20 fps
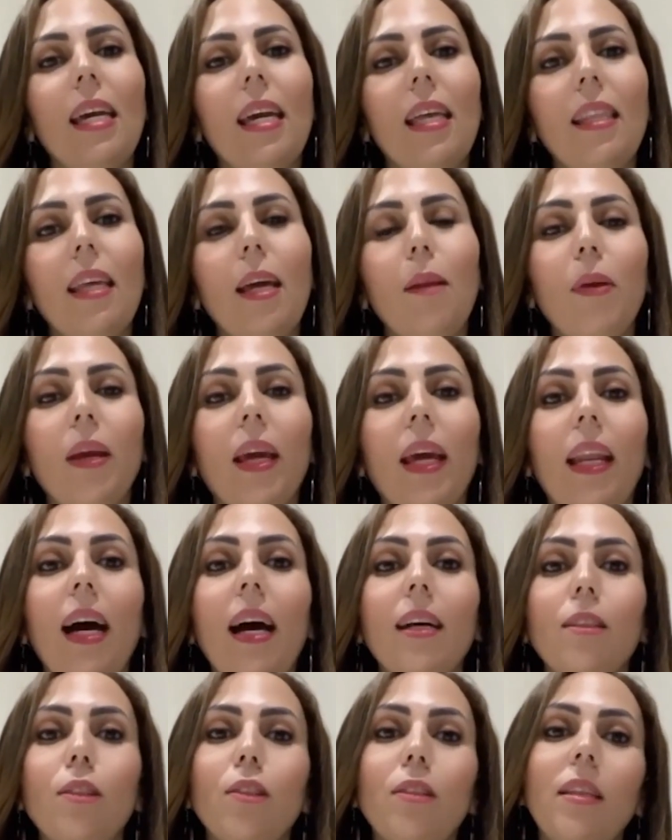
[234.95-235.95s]
And then we can
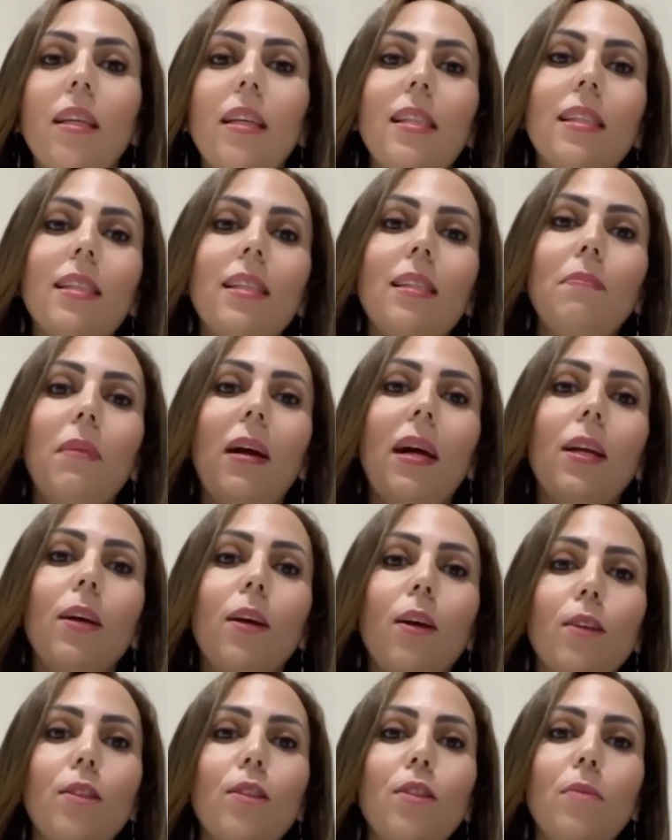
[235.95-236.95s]
add to this my
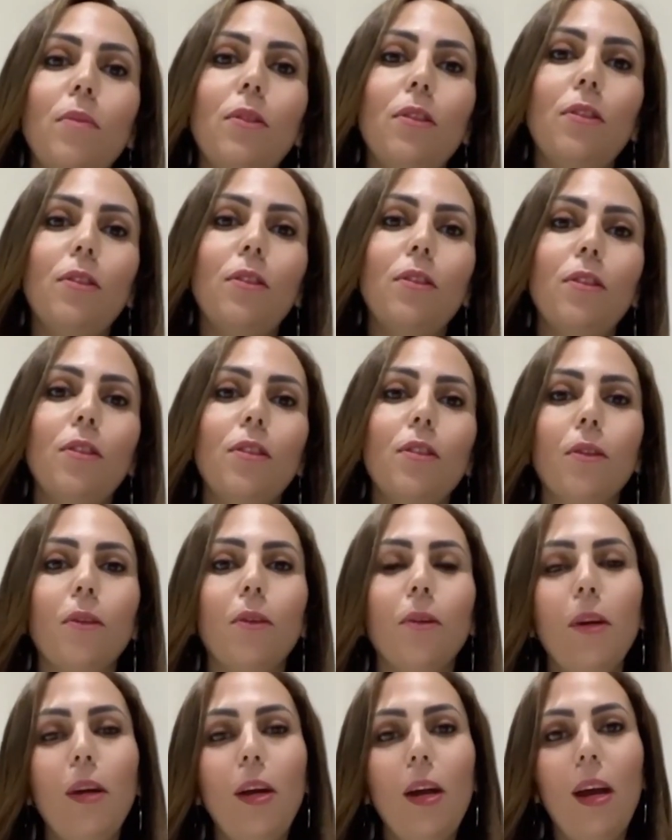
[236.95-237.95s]
customers.
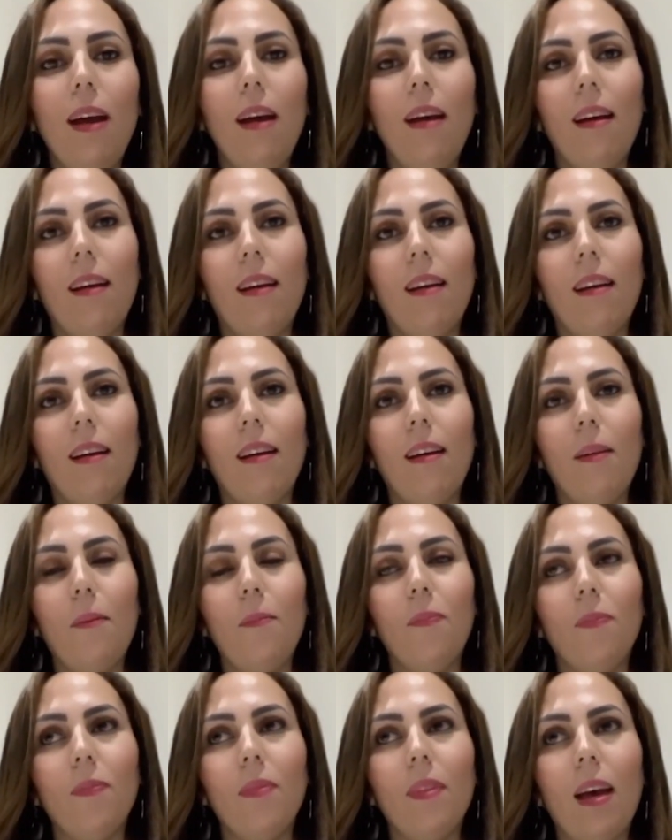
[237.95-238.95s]
So
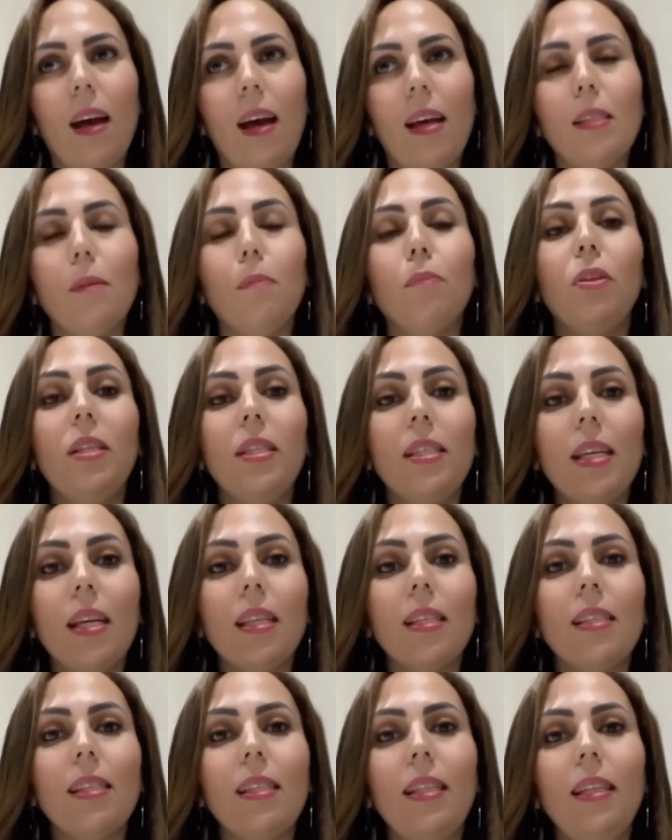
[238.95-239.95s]
as a
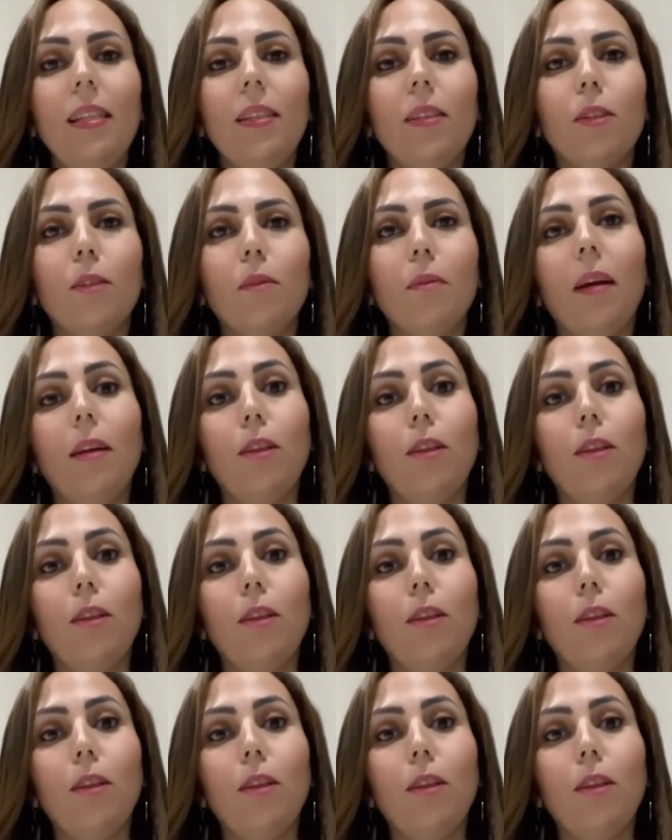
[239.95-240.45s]
pre-sales leader, my